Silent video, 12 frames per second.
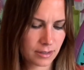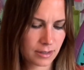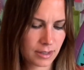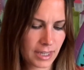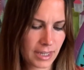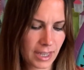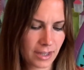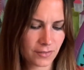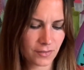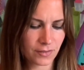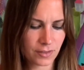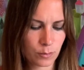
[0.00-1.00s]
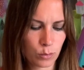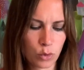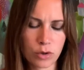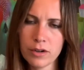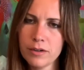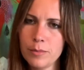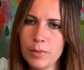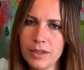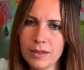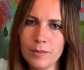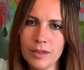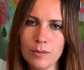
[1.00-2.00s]
they have more
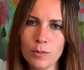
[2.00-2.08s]
pigment,